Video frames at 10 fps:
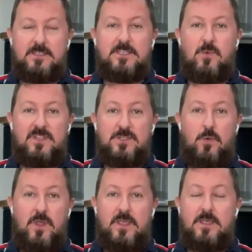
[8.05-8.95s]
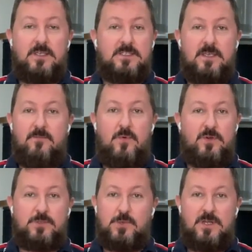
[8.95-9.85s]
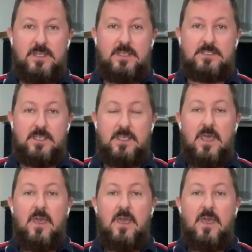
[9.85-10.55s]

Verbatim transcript: This one's quick, it's simple, and it's really easy.